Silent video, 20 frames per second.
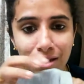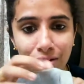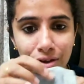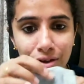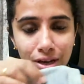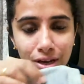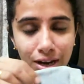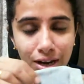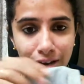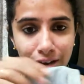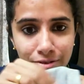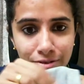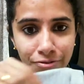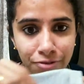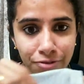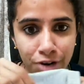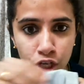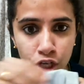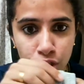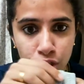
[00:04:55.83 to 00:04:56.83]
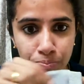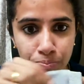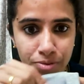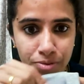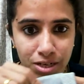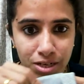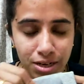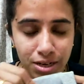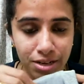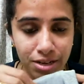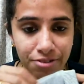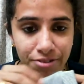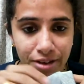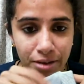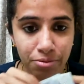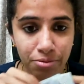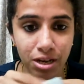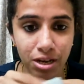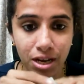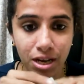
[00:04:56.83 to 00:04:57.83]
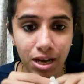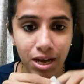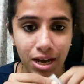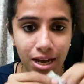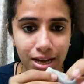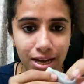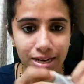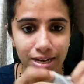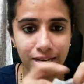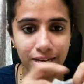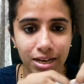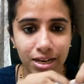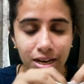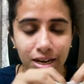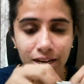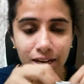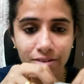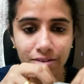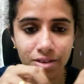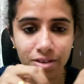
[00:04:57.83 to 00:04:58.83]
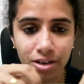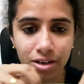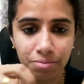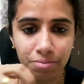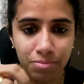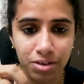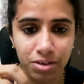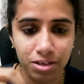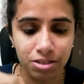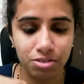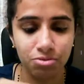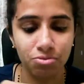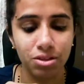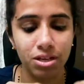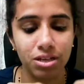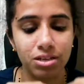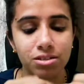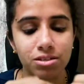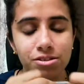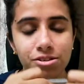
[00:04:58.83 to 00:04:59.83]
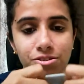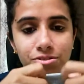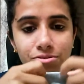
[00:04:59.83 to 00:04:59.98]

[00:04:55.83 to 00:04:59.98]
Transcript: Here I have the French terry fabric, and here I have the rib knit. So that,